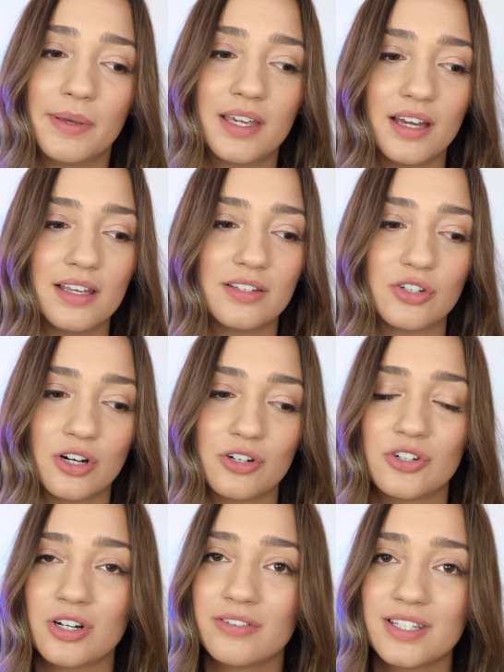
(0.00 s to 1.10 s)
because church
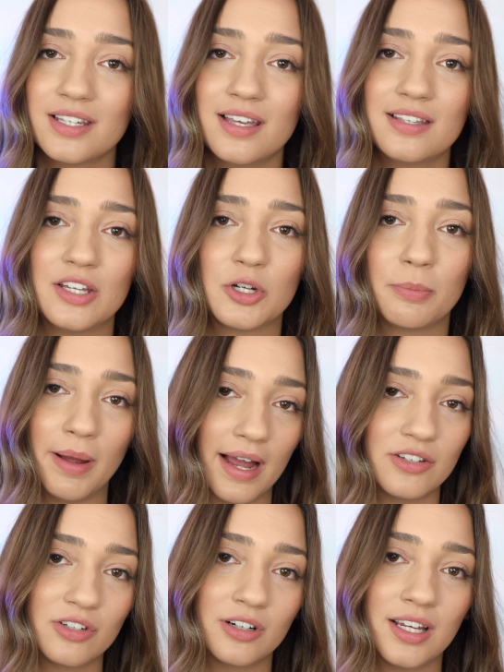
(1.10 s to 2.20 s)
services and your pastor